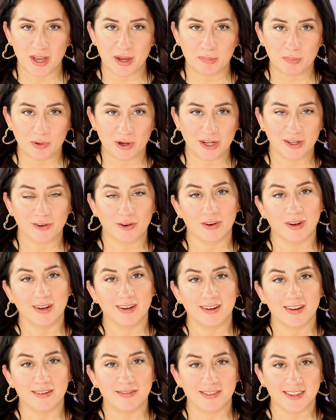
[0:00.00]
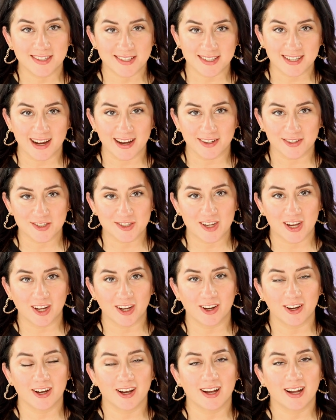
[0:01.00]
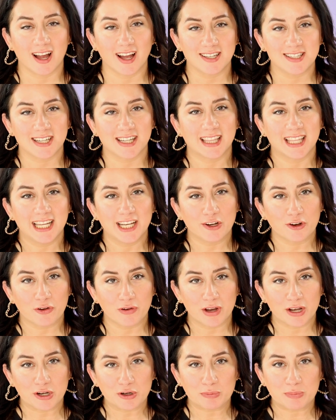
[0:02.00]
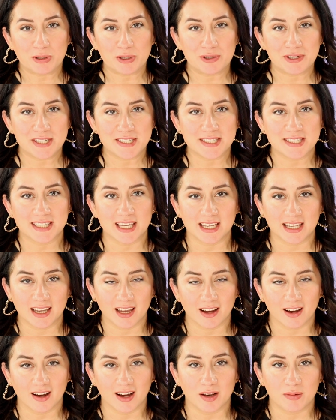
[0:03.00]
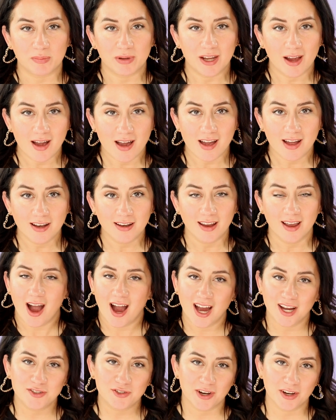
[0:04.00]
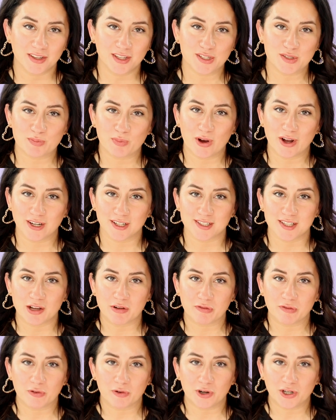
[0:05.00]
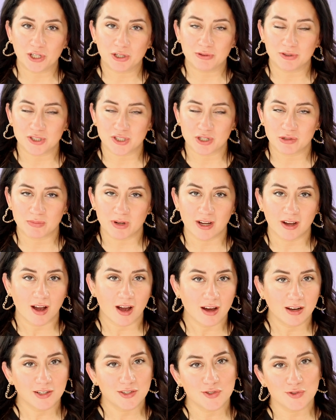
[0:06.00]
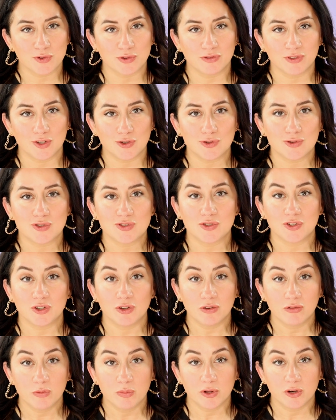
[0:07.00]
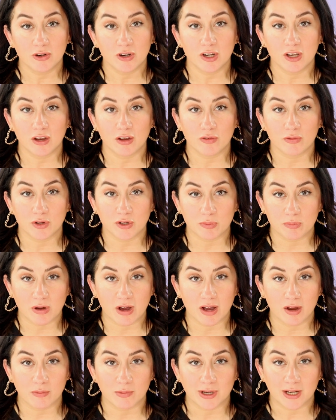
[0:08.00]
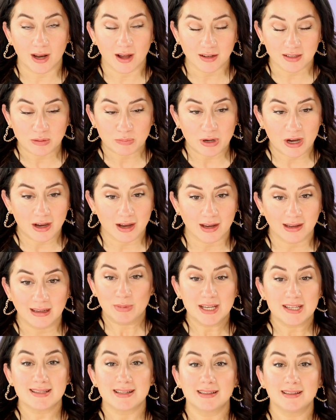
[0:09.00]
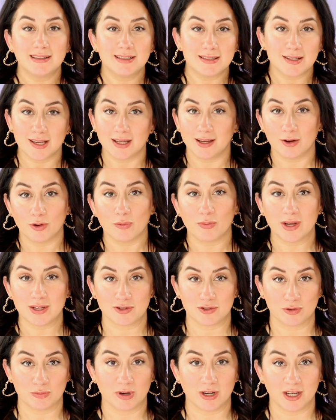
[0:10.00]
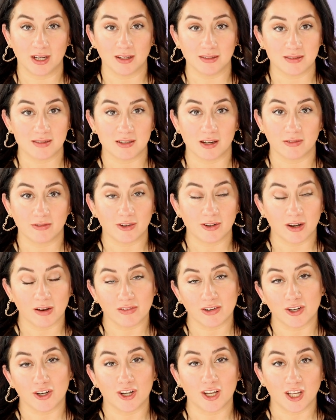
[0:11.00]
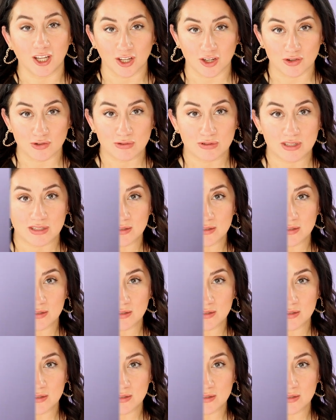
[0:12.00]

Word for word: I'm Britt, creator of The Style Shaker, a guide to cleaner, greener beauty, skincare, and beyond. I try these products out for you and share my honest reviews so you have a better idea of what to buy and what not to buy, basically so you don't waste your money on stuff you're never gonna use.